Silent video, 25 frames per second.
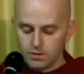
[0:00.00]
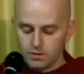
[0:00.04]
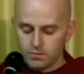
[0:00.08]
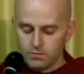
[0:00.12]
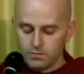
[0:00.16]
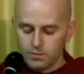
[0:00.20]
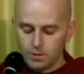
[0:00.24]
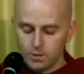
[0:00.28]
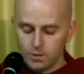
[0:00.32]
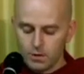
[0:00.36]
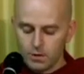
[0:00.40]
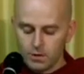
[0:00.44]

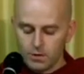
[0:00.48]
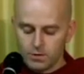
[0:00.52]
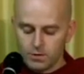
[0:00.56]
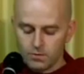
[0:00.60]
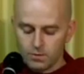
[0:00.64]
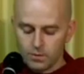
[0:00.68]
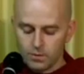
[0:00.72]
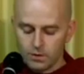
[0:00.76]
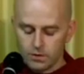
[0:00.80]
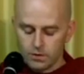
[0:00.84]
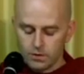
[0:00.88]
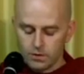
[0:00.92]

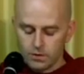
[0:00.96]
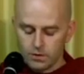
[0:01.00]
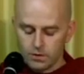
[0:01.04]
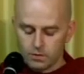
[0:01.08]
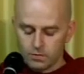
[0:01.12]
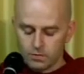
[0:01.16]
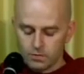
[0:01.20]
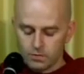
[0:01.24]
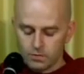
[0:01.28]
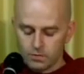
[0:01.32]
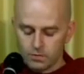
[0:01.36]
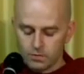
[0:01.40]
devoid of
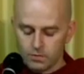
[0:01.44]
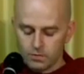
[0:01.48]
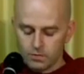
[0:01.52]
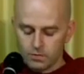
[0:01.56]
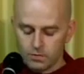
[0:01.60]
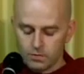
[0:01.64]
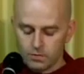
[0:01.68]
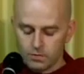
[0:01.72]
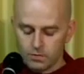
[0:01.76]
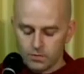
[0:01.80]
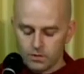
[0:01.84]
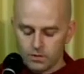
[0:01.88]
wisdom,
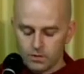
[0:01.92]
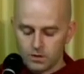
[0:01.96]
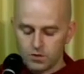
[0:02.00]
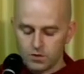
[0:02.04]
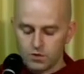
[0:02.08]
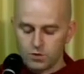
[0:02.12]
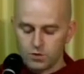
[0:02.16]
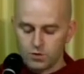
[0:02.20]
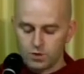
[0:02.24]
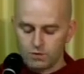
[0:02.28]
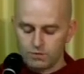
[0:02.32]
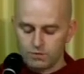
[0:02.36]

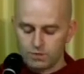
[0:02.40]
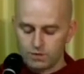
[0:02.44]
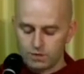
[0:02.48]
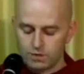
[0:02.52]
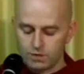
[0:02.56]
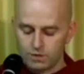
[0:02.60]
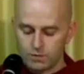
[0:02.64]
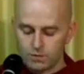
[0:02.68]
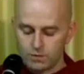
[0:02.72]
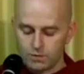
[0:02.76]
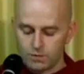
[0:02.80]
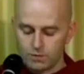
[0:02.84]

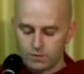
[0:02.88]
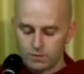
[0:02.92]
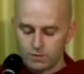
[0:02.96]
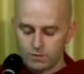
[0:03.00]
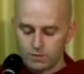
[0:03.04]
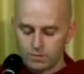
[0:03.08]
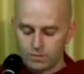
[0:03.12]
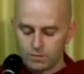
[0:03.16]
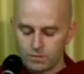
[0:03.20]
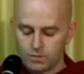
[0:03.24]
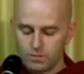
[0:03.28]
driftlers.